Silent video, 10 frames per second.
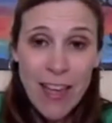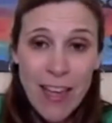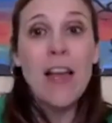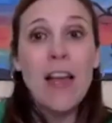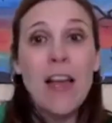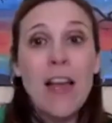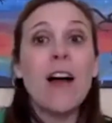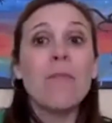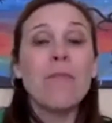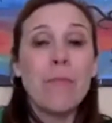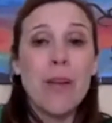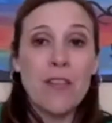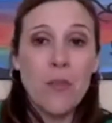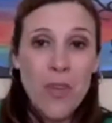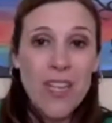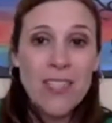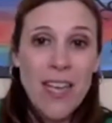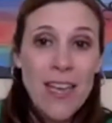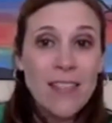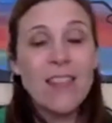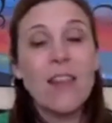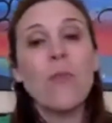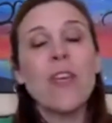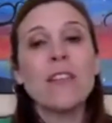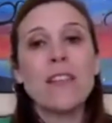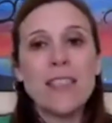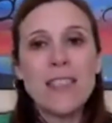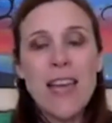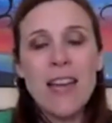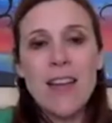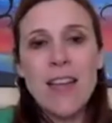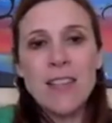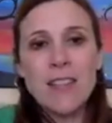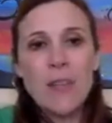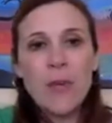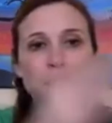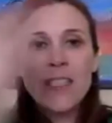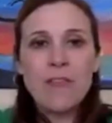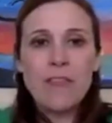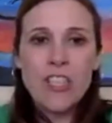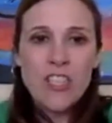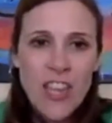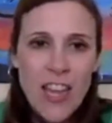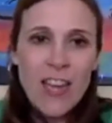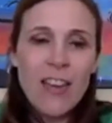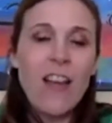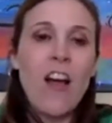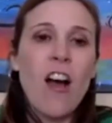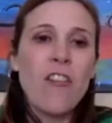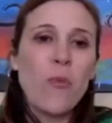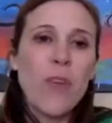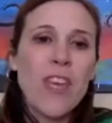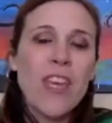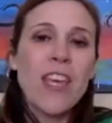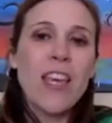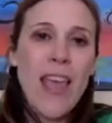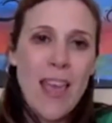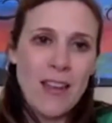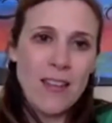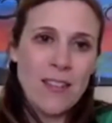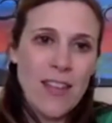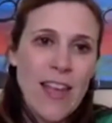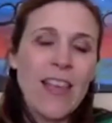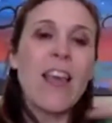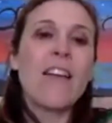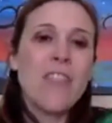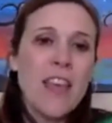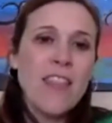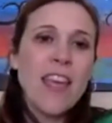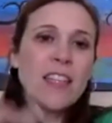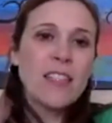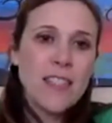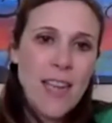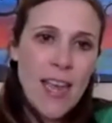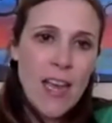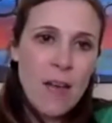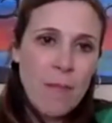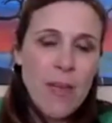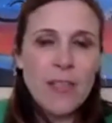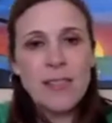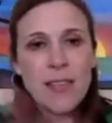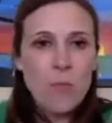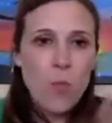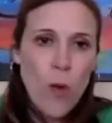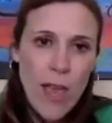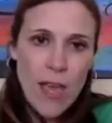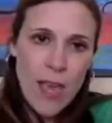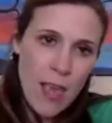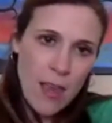But on the weekdays, and then it's kind of nice, and then we can differentiate on the weekend. Like, then they can stay up and sleep way in.